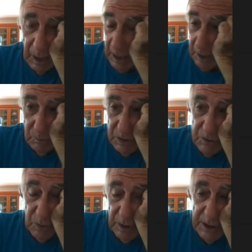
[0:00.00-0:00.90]
And I
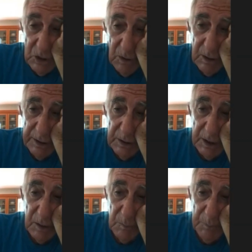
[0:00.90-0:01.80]
was really struggling to
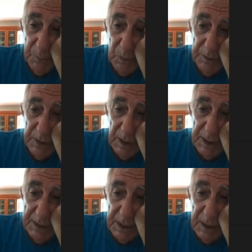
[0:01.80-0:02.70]
come up with an
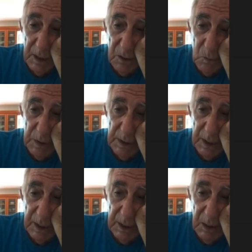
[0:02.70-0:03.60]
idea. And one
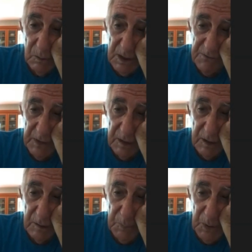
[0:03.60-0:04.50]
day I was living in
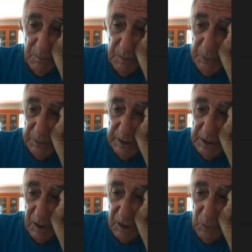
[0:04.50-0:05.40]
an apartment building
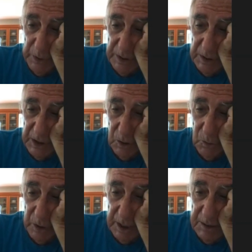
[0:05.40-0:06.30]
down in Marina Del
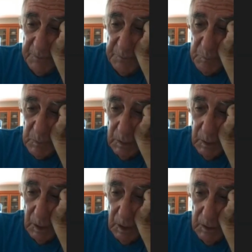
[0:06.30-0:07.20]
Rey.
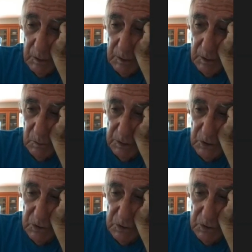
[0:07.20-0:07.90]
And there were two